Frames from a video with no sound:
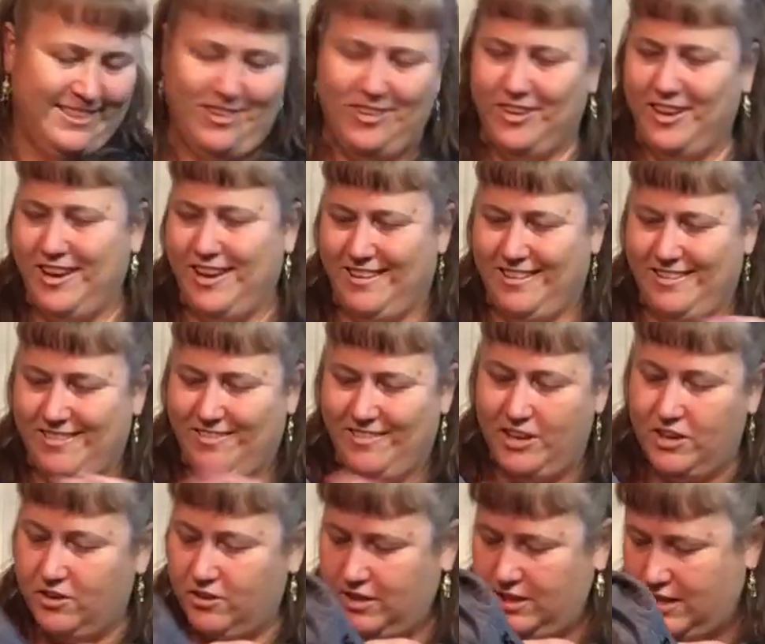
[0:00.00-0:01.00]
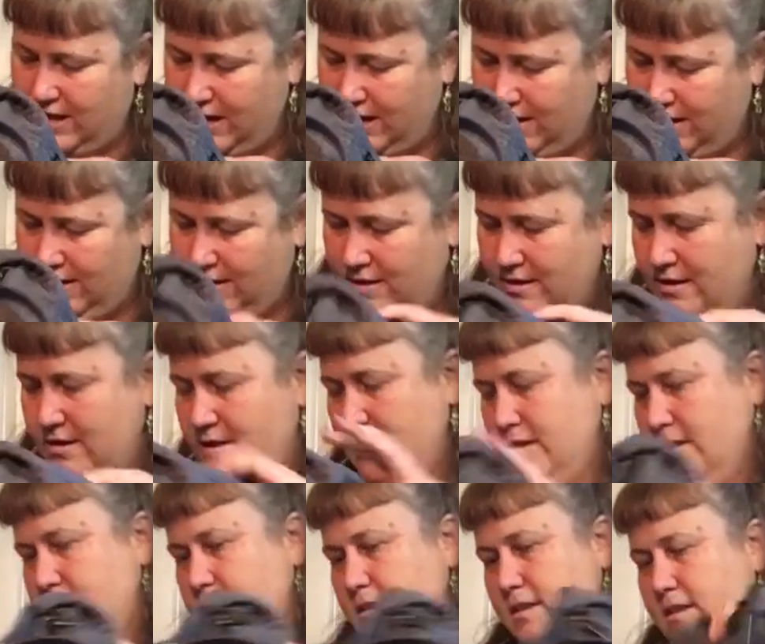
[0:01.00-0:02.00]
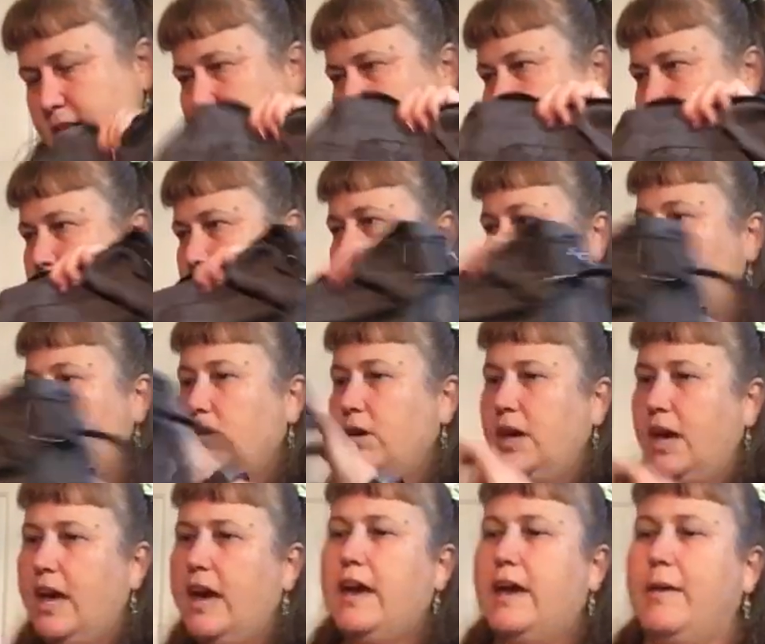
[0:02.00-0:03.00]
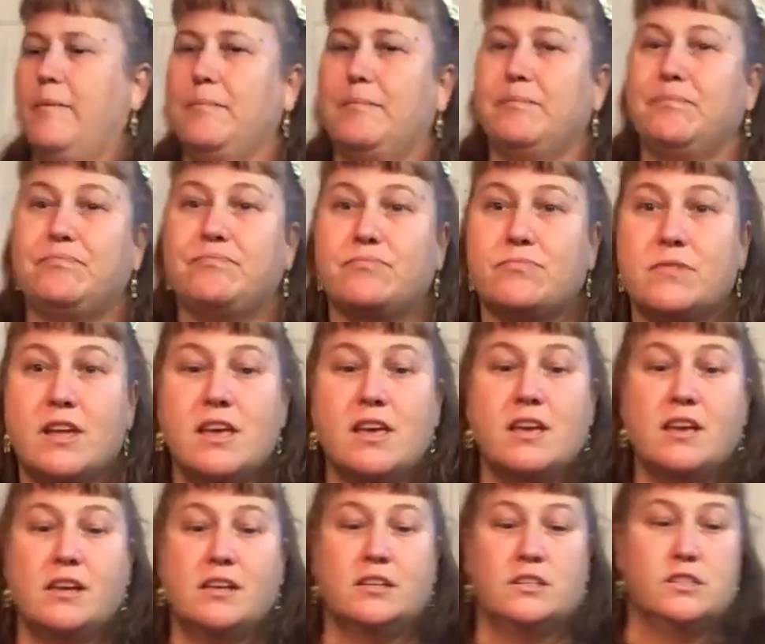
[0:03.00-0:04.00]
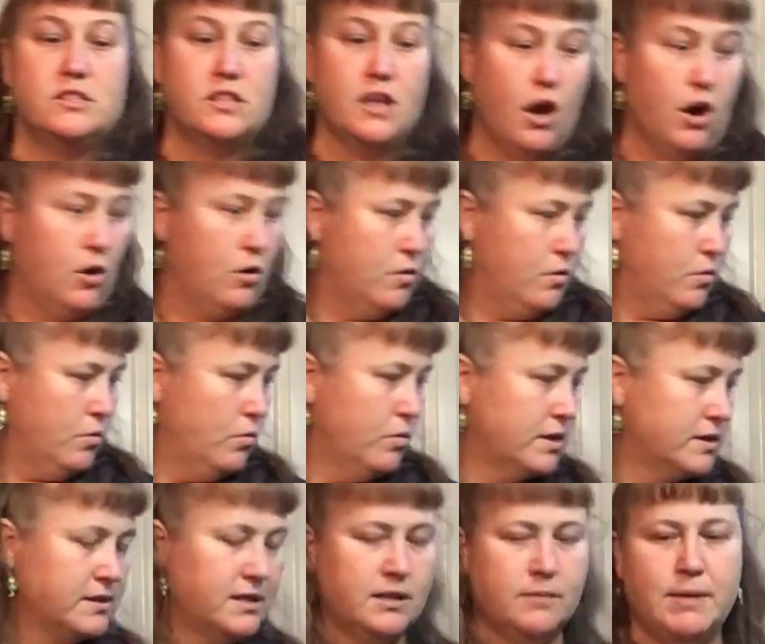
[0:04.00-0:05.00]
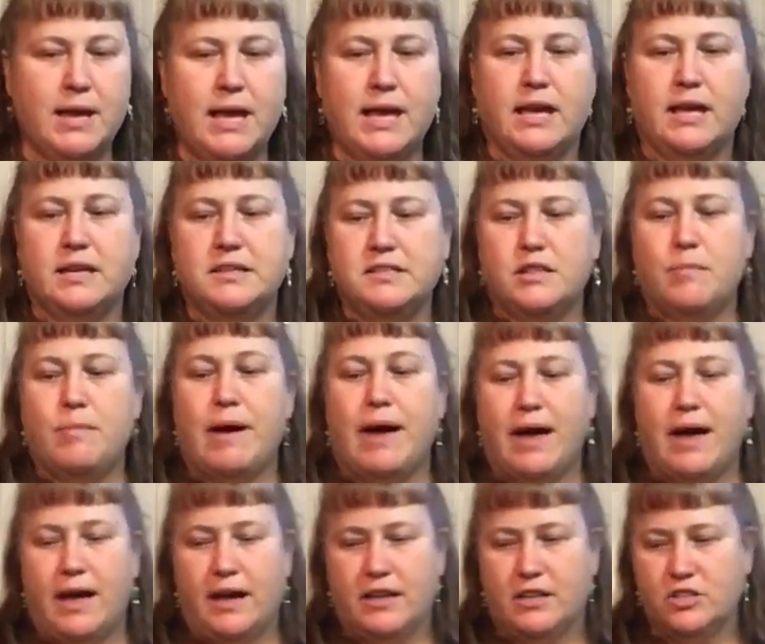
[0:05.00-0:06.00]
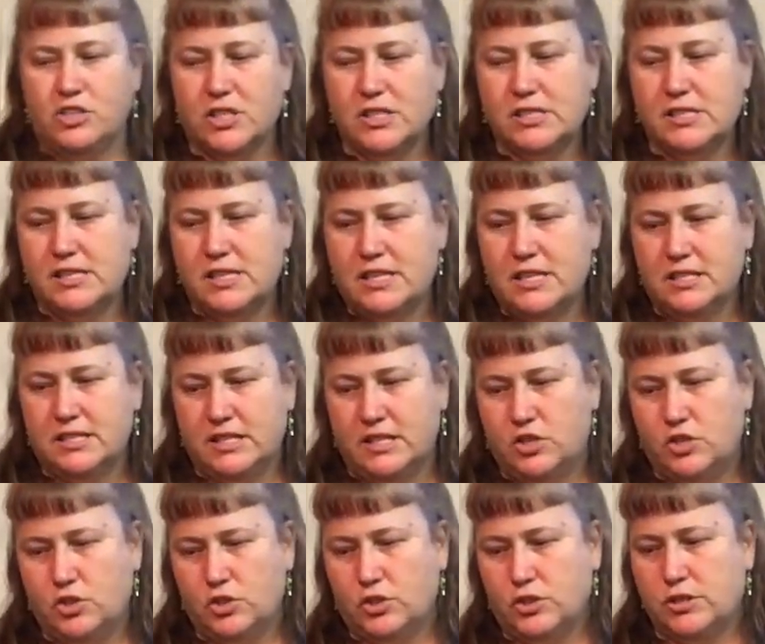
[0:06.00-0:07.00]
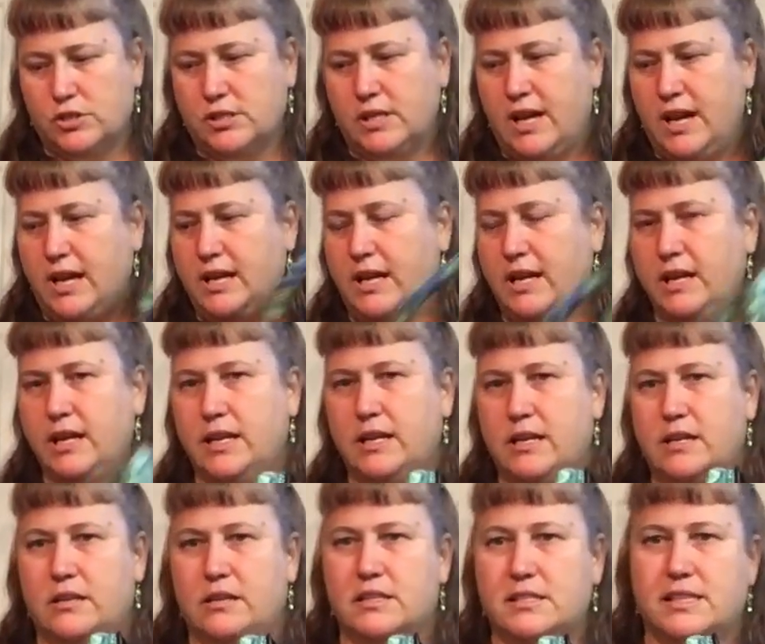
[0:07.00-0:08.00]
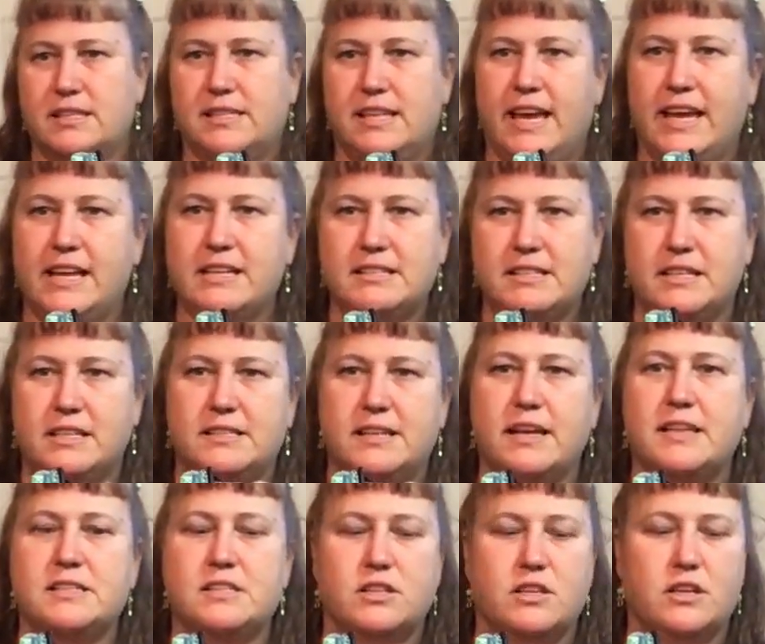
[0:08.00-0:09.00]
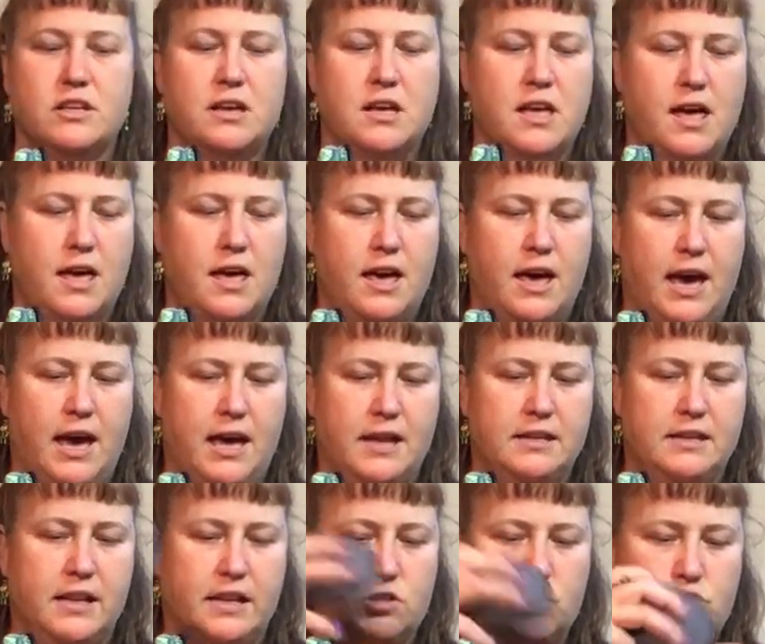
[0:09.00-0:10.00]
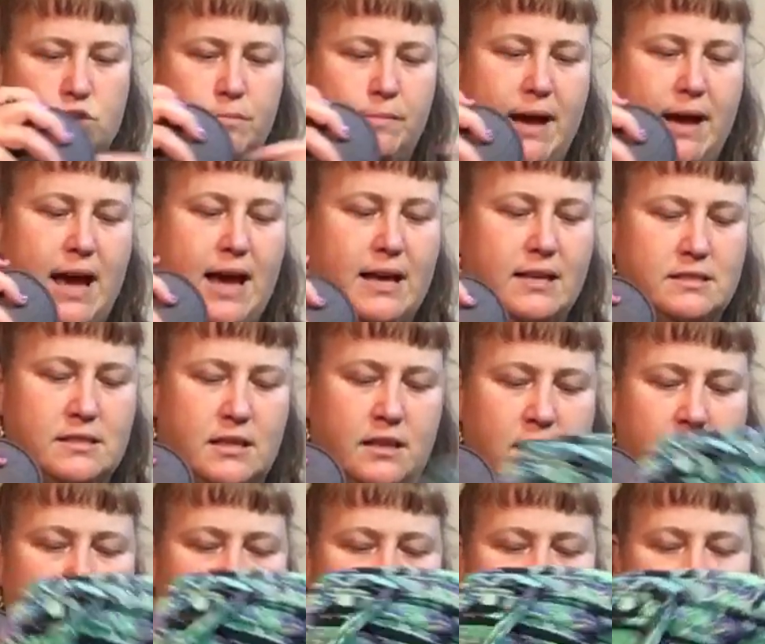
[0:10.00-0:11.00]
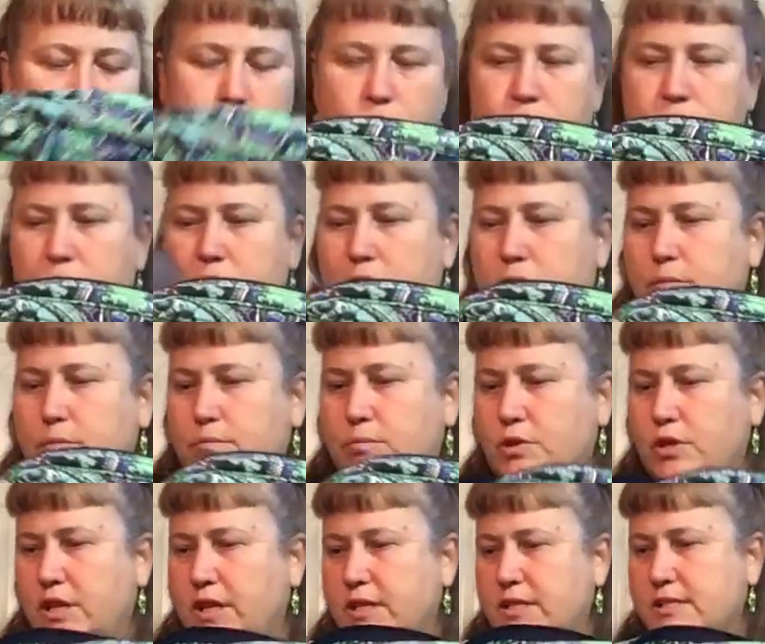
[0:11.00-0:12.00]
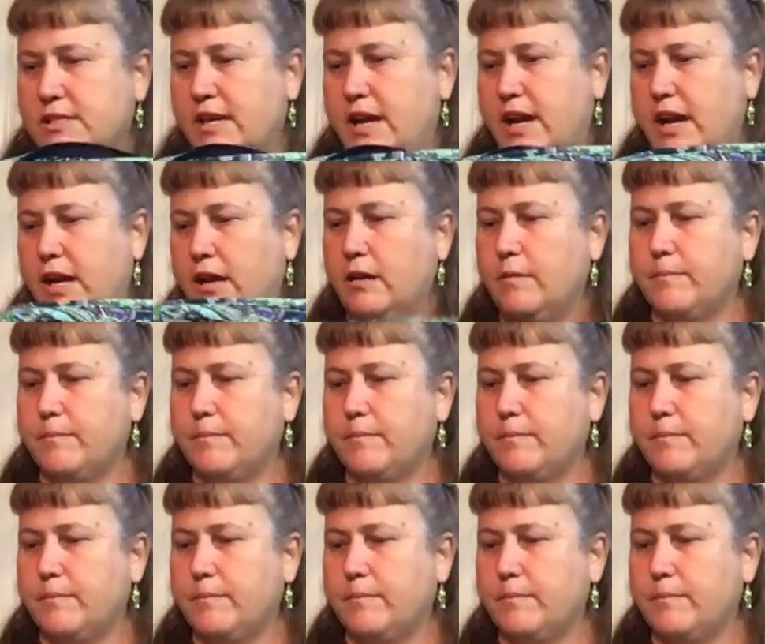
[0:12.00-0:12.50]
okay, we don't need that. Okay, so what's gonna make it into the bag? Just the essentials. I need, this is hand sanitizer and an extra mask. I'm just gonna put it inside.